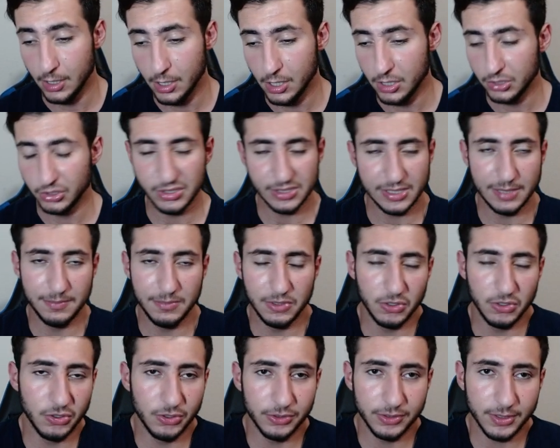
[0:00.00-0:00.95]
Just let me know
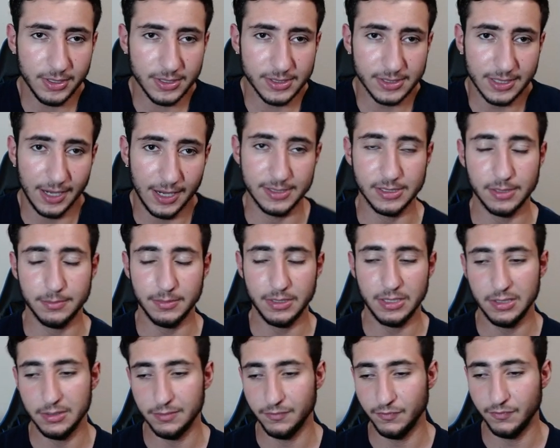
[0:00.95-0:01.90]
your thoughts, guys. I mean,
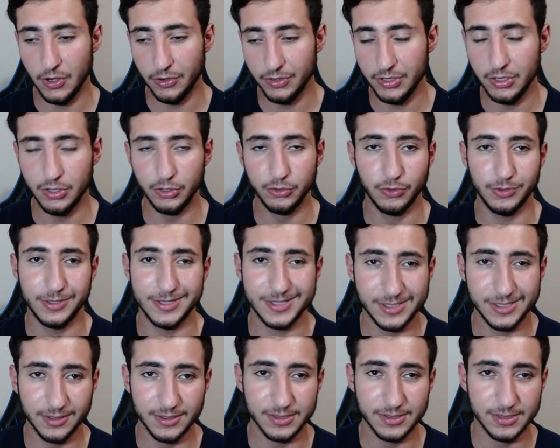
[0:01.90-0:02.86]
we are here to
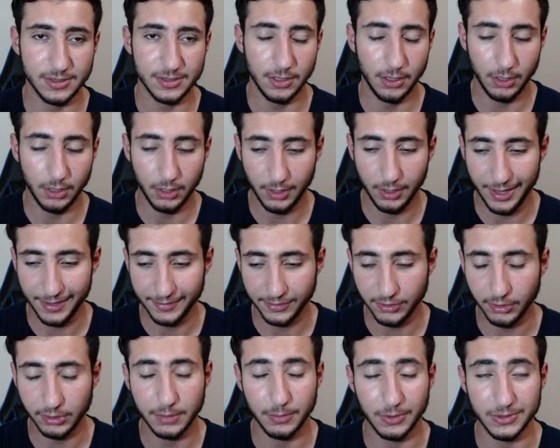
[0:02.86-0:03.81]
discuss and
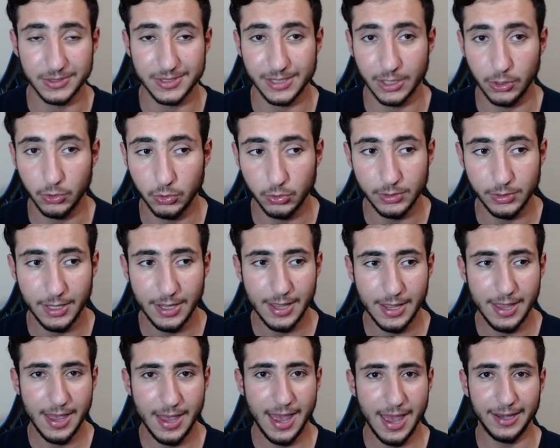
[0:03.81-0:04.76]
talk about Saul.
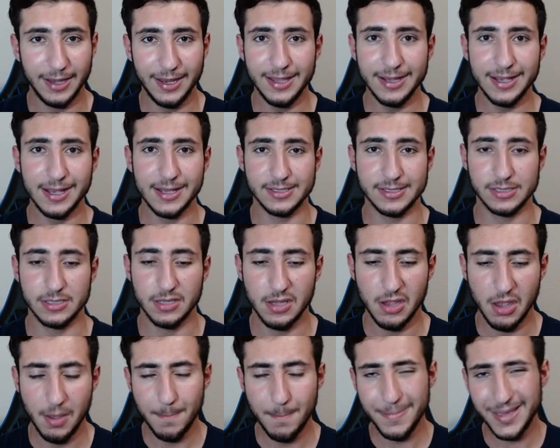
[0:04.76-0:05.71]
And yeah, guys,
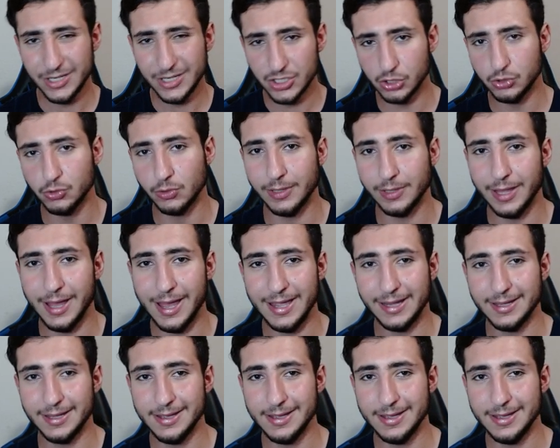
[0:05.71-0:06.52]
make sure to like,